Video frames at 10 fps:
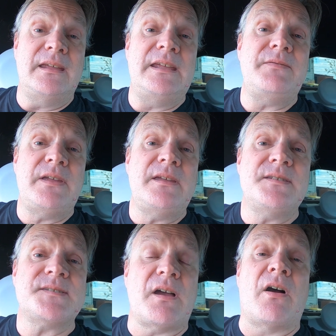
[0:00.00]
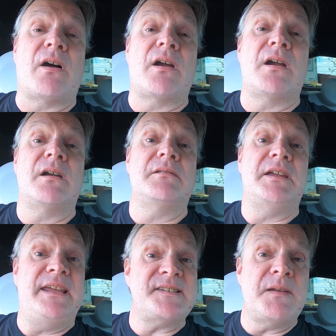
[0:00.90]
EVs are
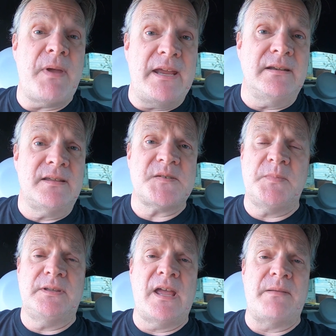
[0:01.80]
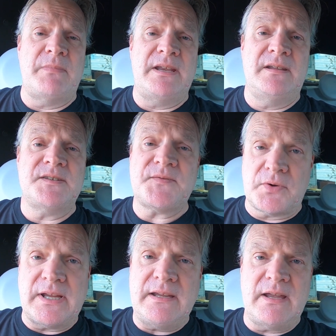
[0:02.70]
easy maintenance, but not maintenance
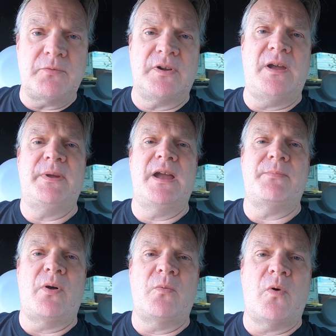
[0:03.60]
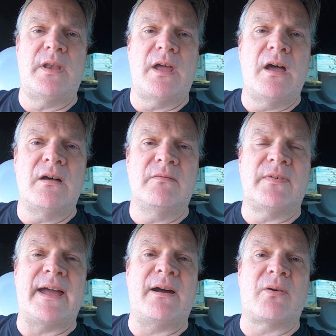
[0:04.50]
free, and we're coming up on one
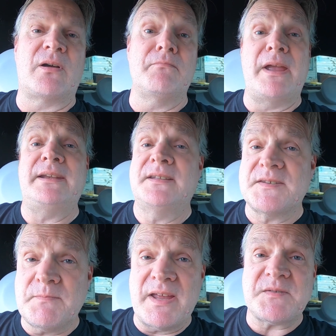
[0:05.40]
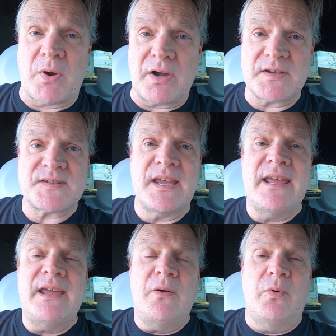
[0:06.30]
of our maintenance benchmarks
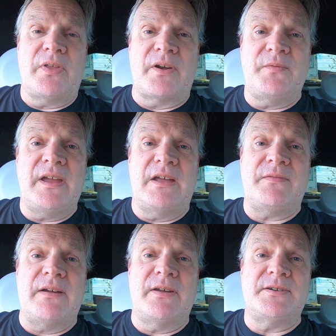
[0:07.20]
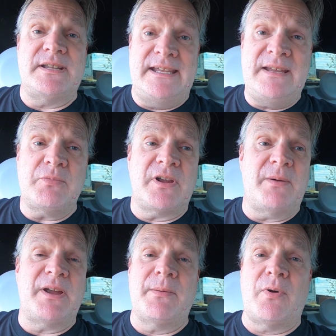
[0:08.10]
with our Fiat 500e. We're
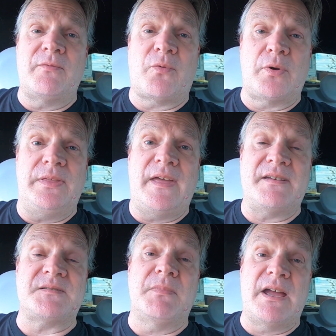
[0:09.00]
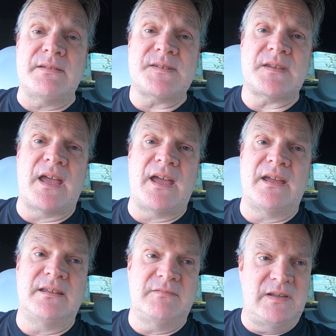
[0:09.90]
coming up on 40,000 miles.
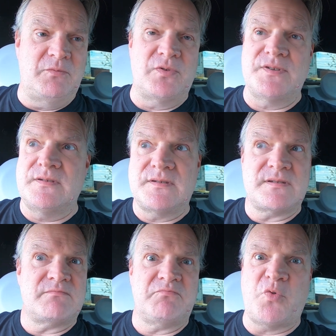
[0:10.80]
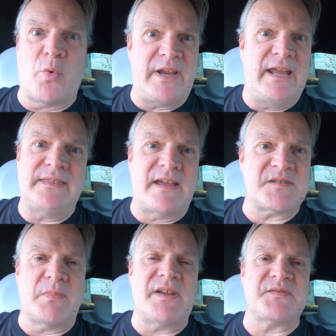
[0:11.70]
Uh, it was
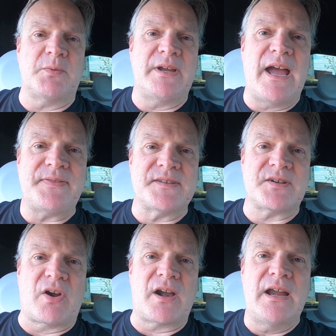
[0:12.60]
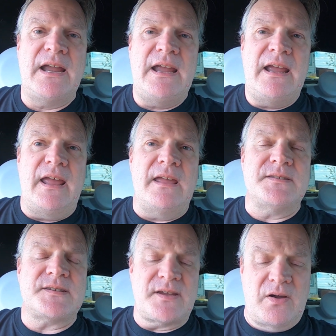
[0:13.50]
28,000 miles when we got this car.
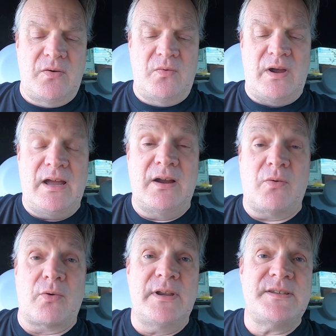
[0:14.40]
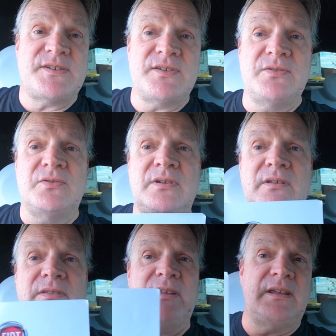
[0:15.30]
And so, uh, according to
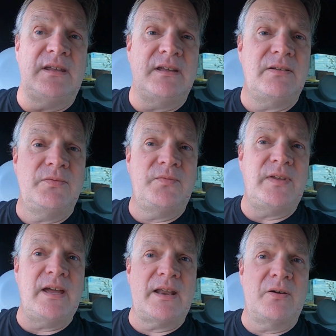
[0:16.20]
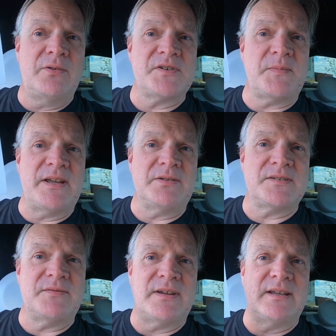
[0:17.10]
the Fiat owner's manual,
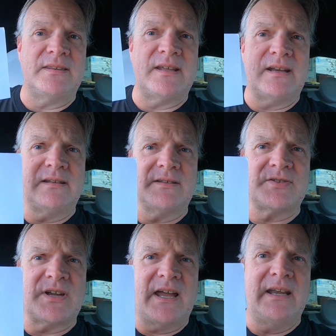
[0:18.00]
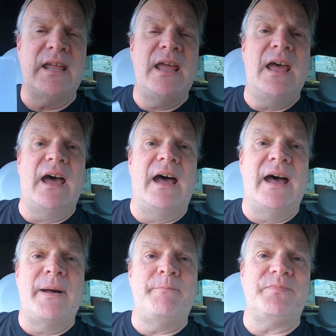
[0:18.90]
see if I can get that into the shot,
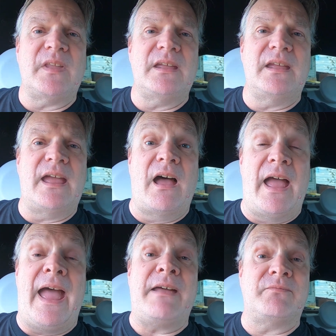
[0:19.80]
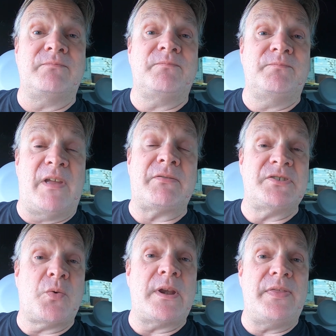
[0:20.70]
uh, at every
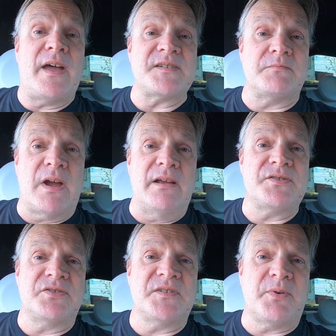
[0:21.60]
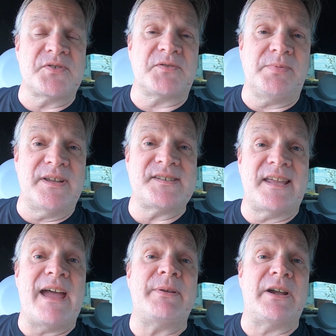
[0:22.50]
20,000 miles, you're supposed to replace the
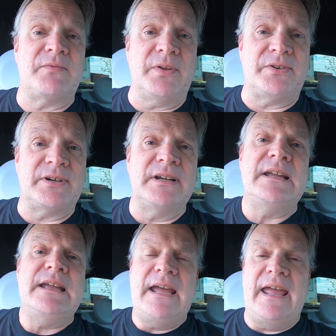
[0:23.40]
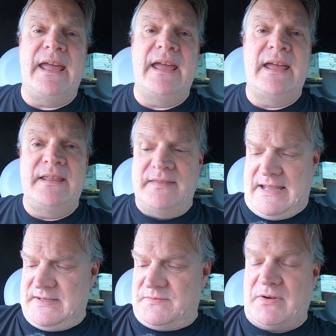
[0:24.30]
cabin air filter, and
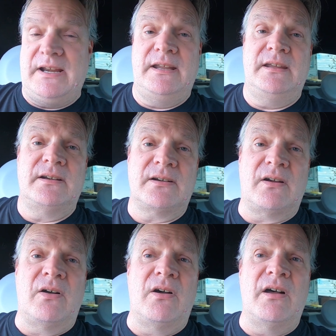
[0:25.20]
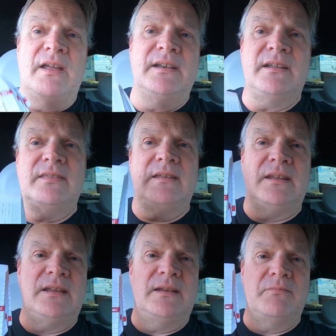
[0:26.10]
that's right here on
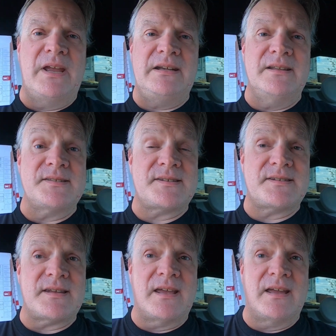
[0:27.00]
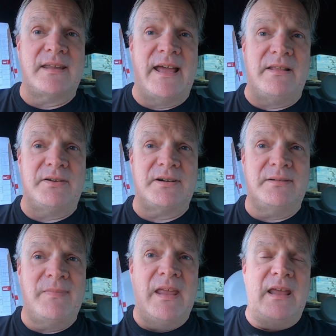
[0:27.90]
the maintenance uh, calendar.